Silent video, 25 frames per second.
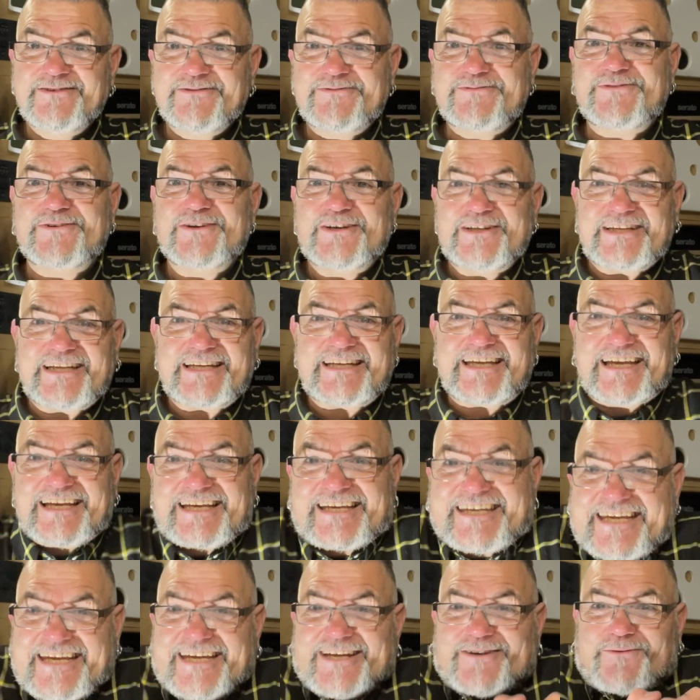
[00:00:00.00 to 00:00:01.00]
i feel like a
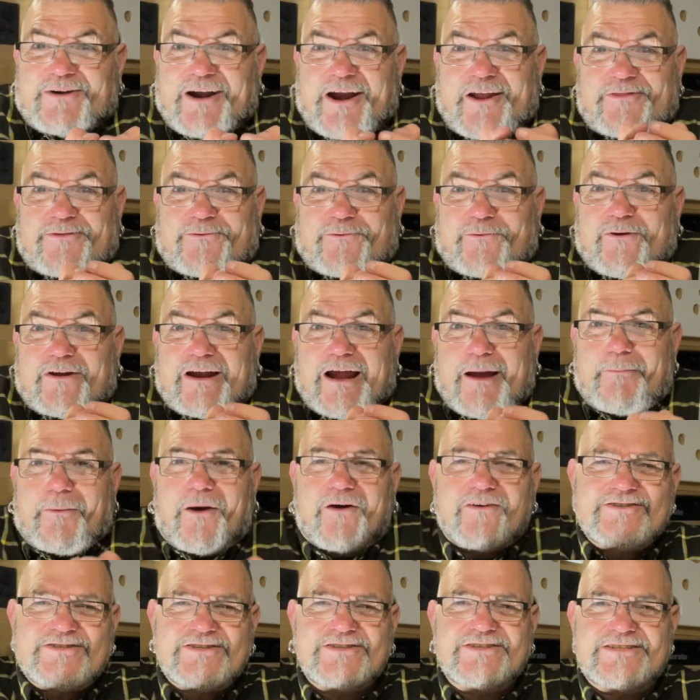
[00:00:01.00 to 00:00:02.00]
kid when i throw it up
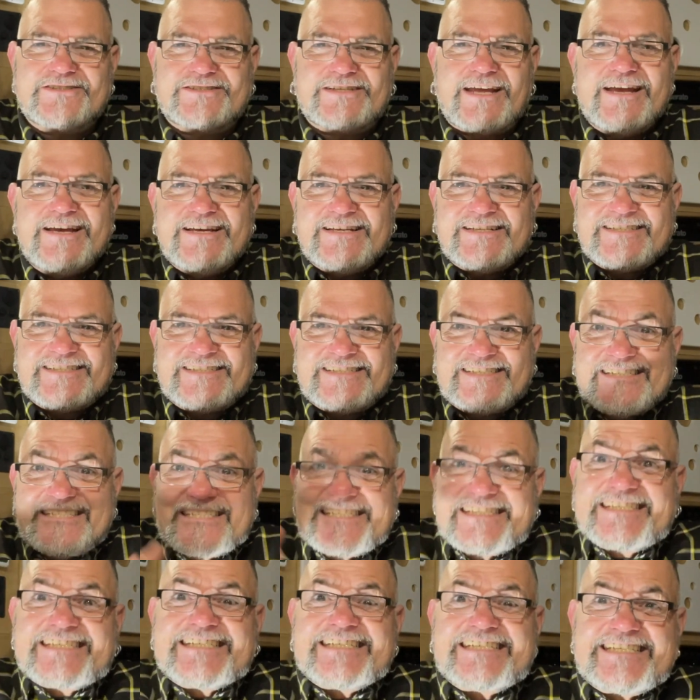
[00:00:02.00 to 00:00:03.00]
i'll do this
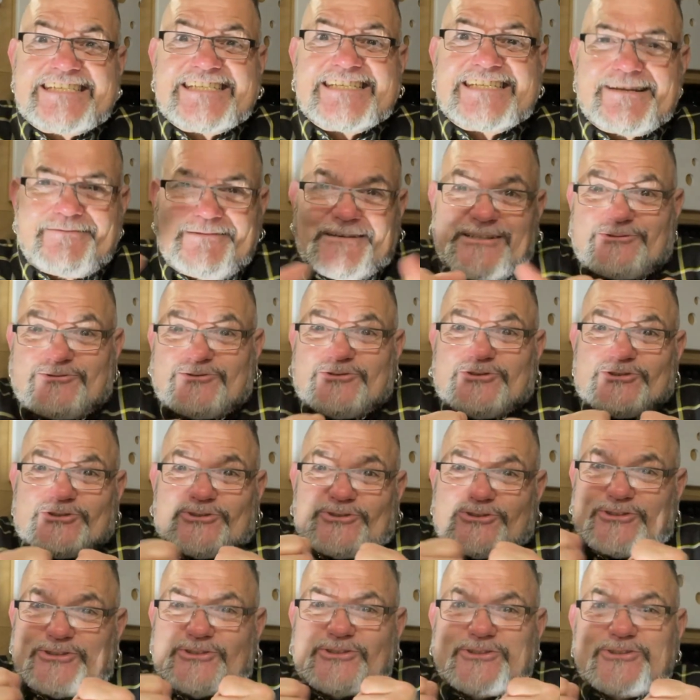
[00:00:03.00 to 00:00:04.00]
zzz, like,
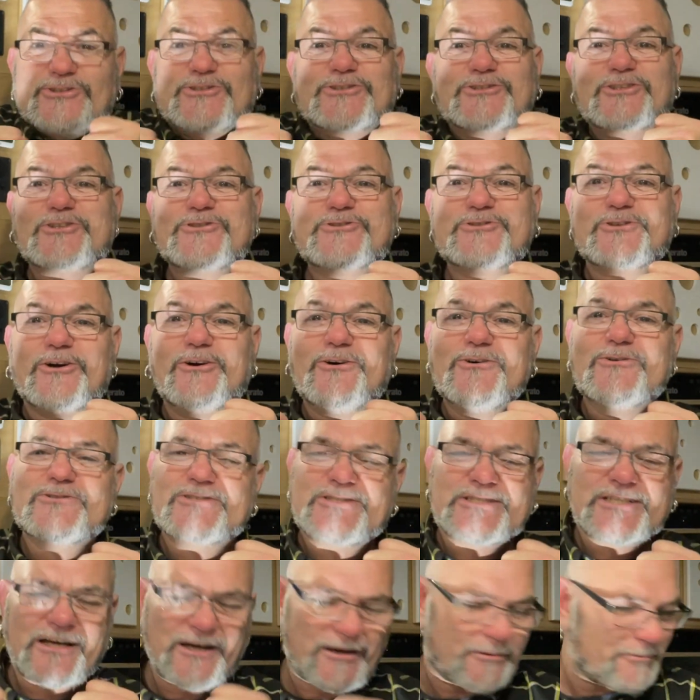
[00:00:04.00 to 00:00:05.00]
the
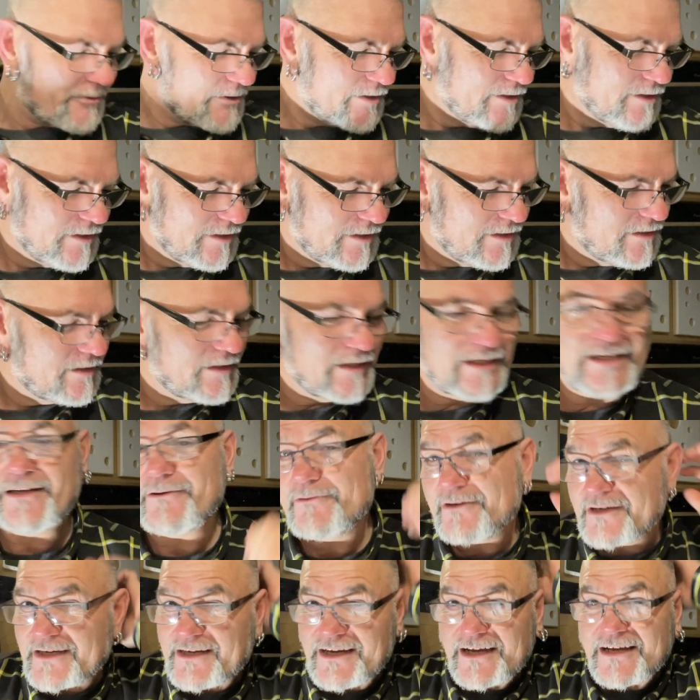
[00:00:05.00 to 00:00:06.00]
drone's up
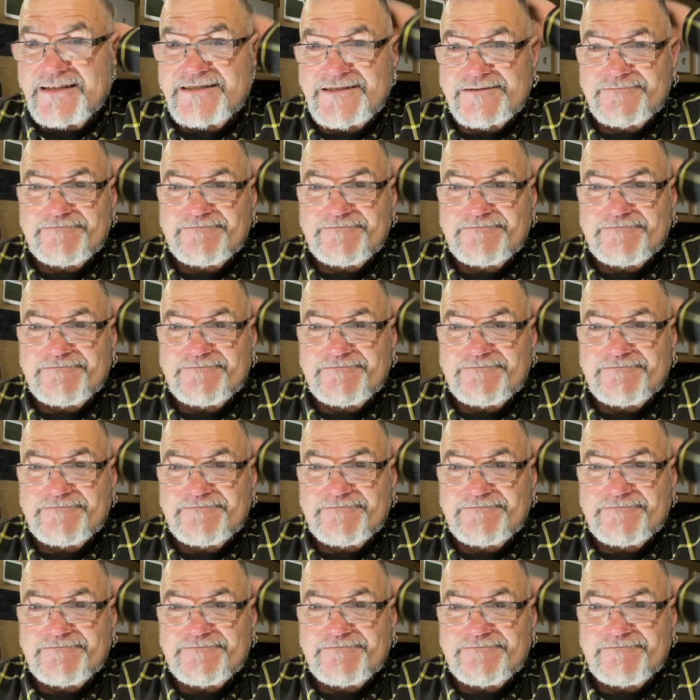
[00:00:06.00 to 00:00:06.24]
anyway guys